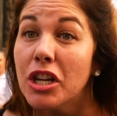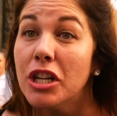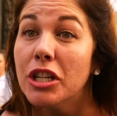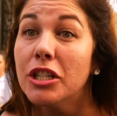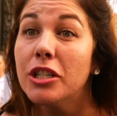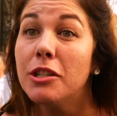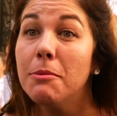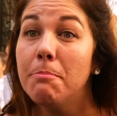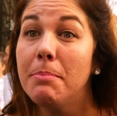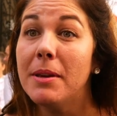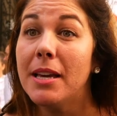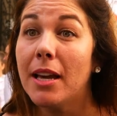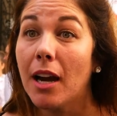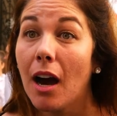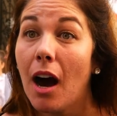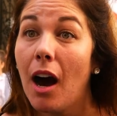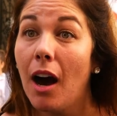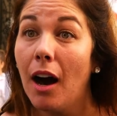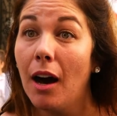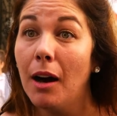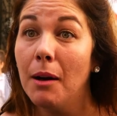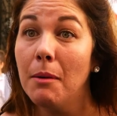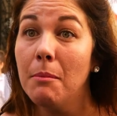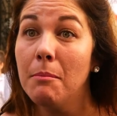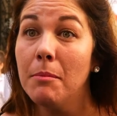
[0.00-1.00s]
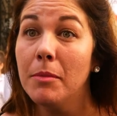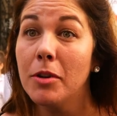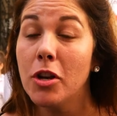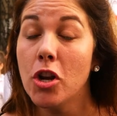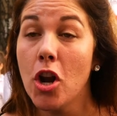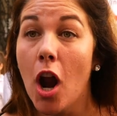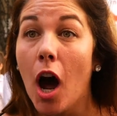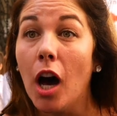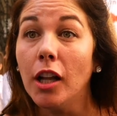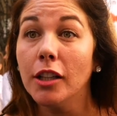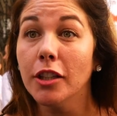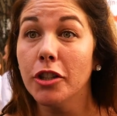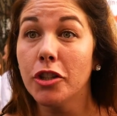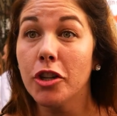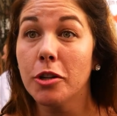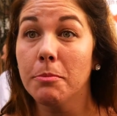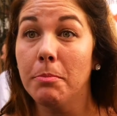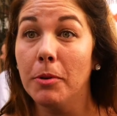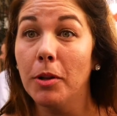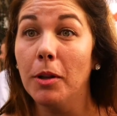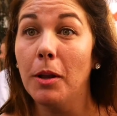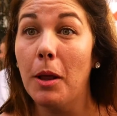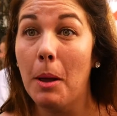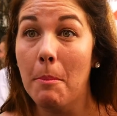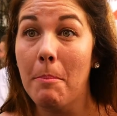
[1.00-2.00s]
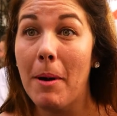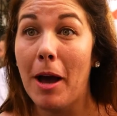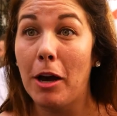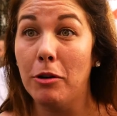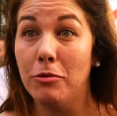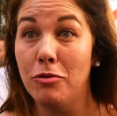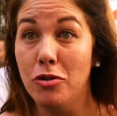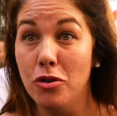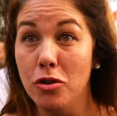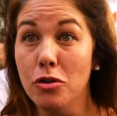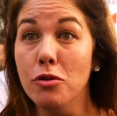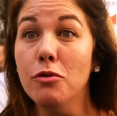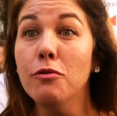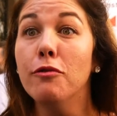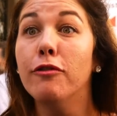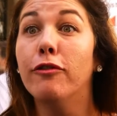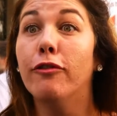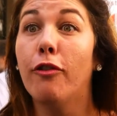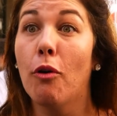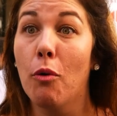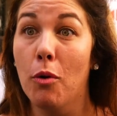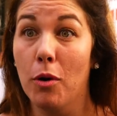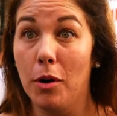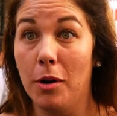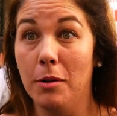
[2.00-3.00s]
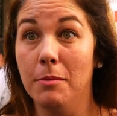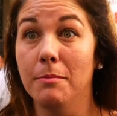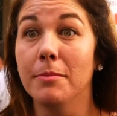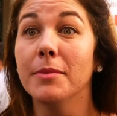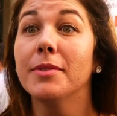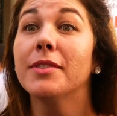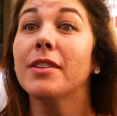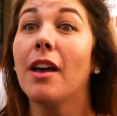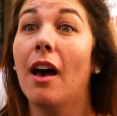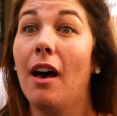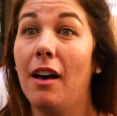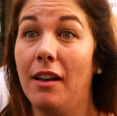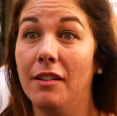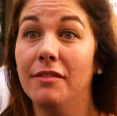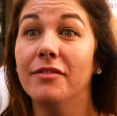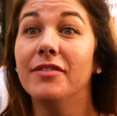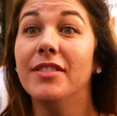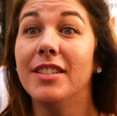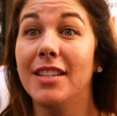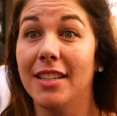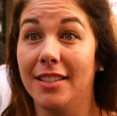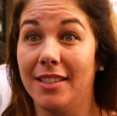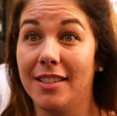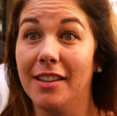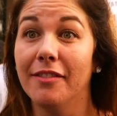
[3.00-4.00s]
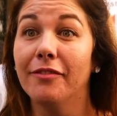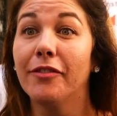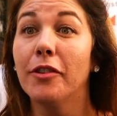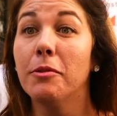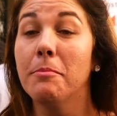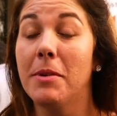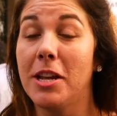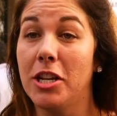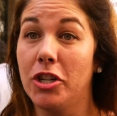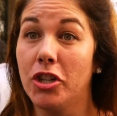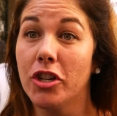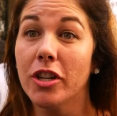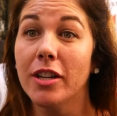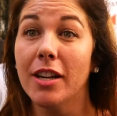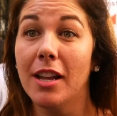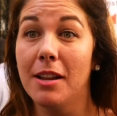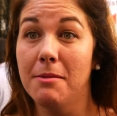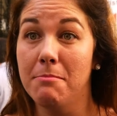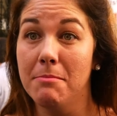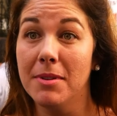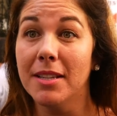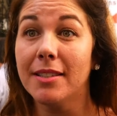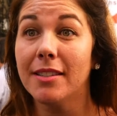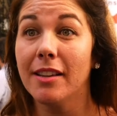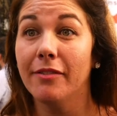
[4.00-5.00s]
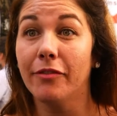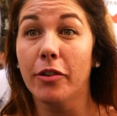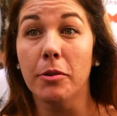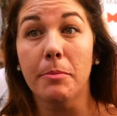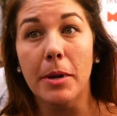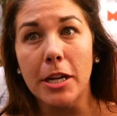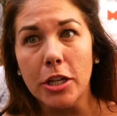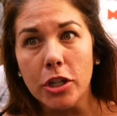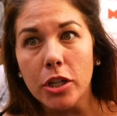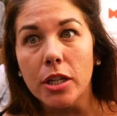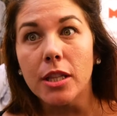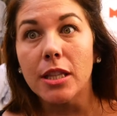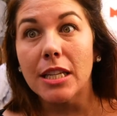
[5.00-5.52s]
to become knowledgeable about new forms of disinformation and misinformation.